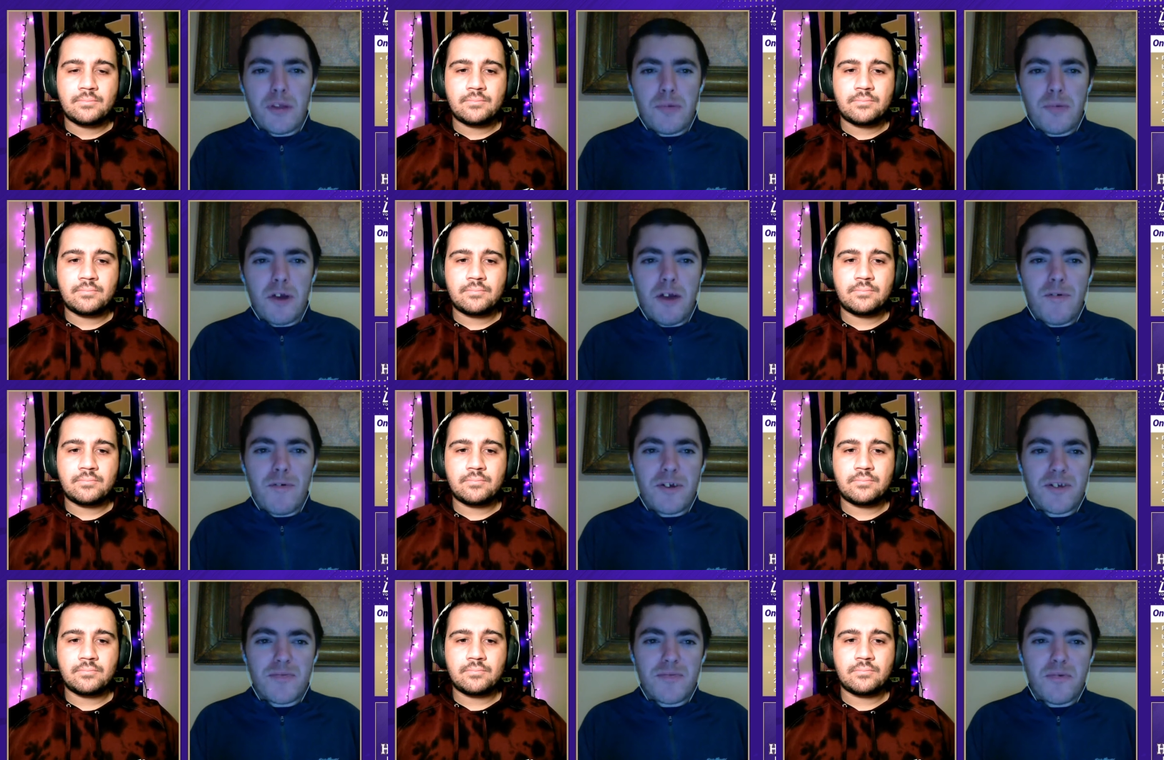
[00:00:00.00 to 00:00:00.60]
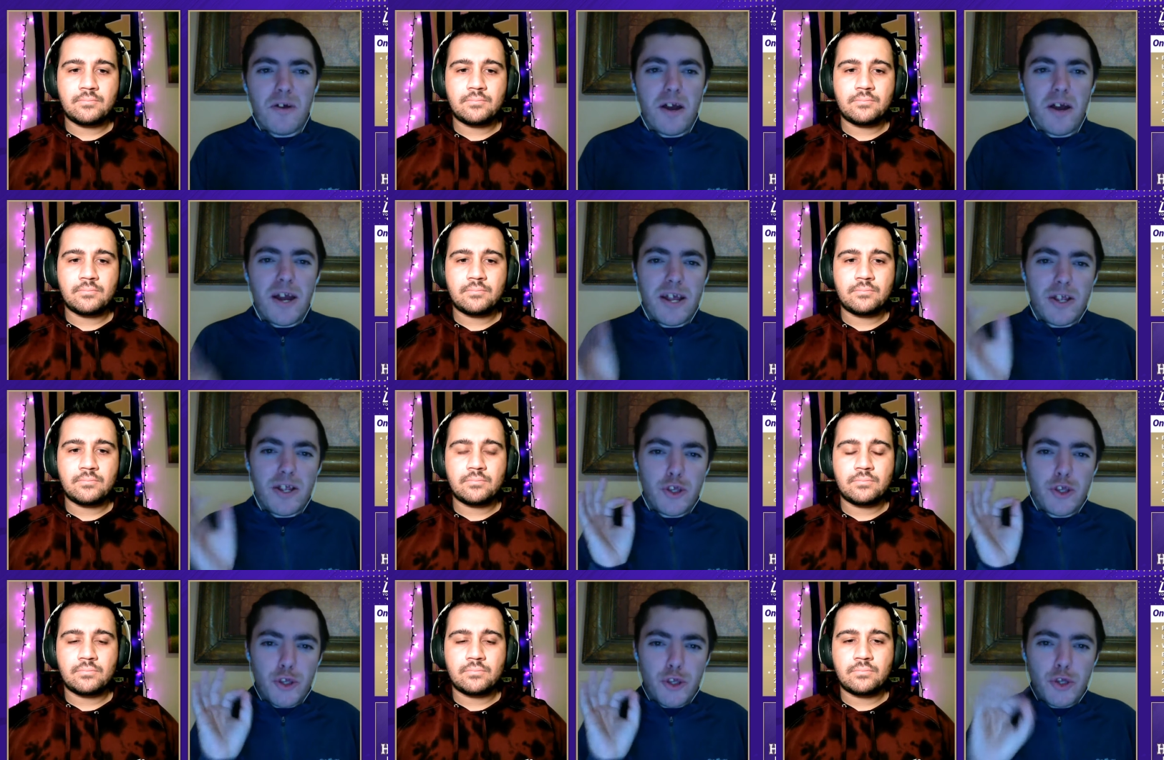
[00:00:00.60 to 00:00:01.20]
Speaker 1: to play offensive
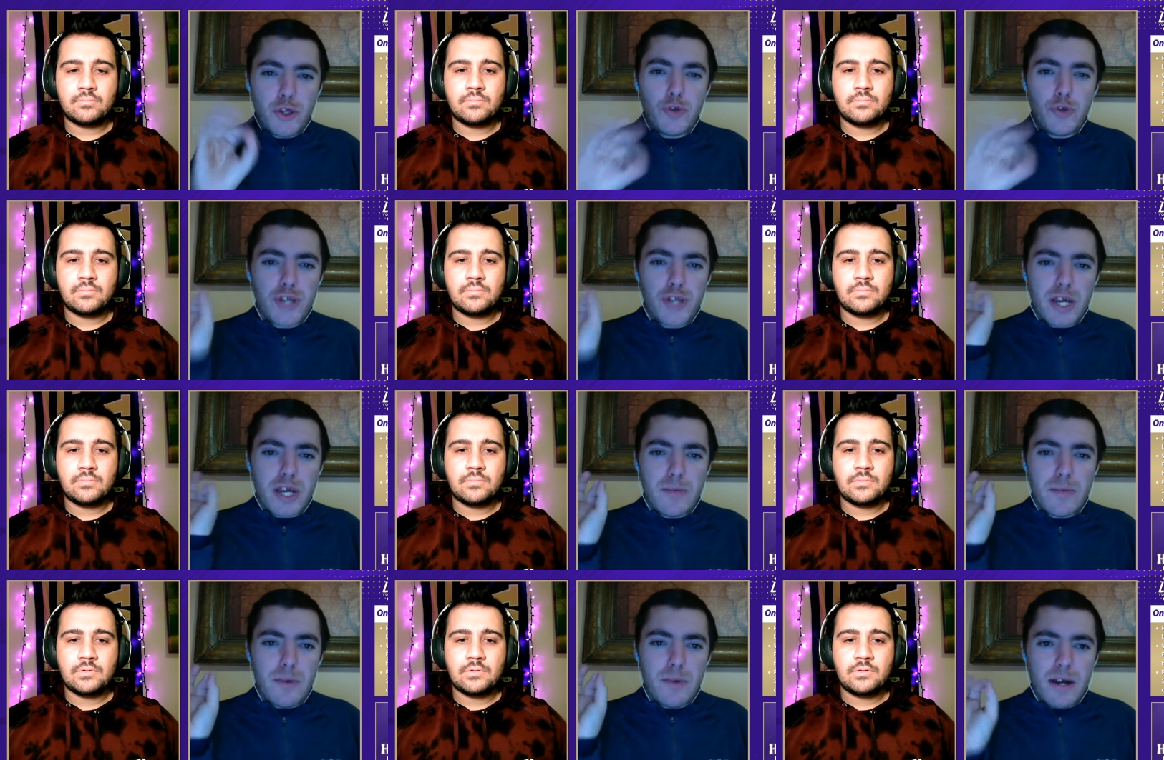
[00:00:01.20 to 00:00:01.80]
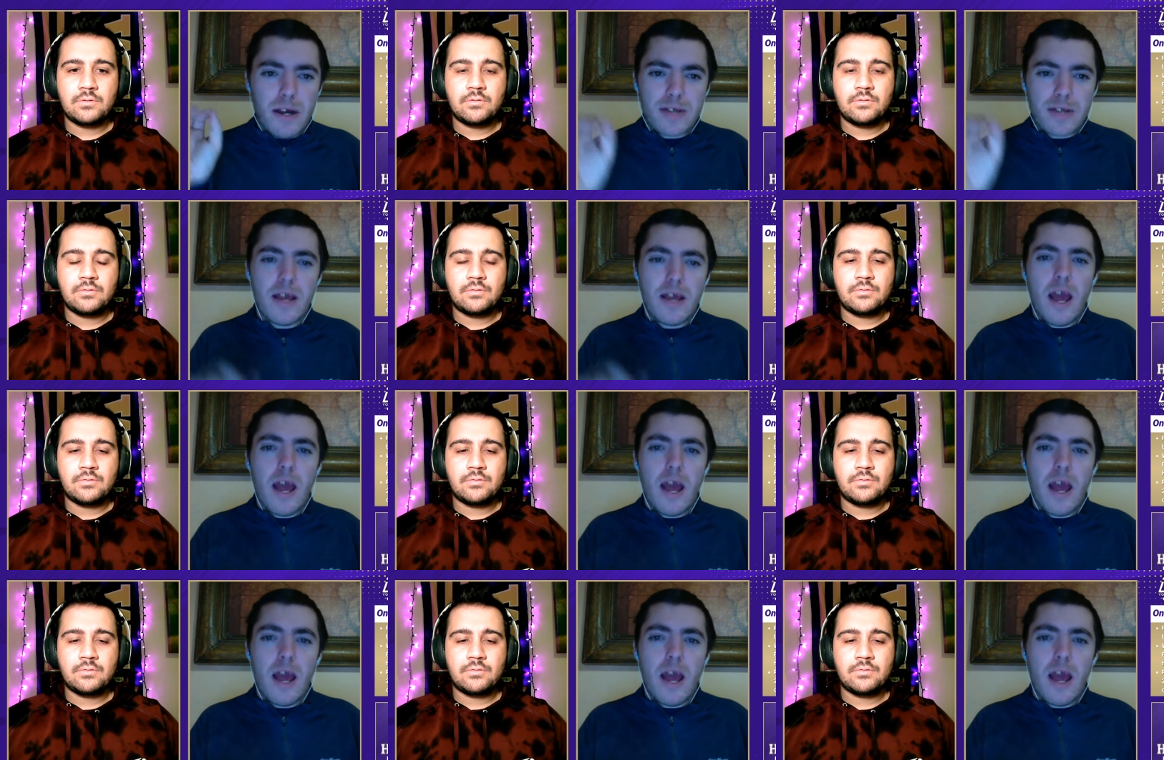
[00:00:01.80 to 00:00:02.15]
line, you check a box.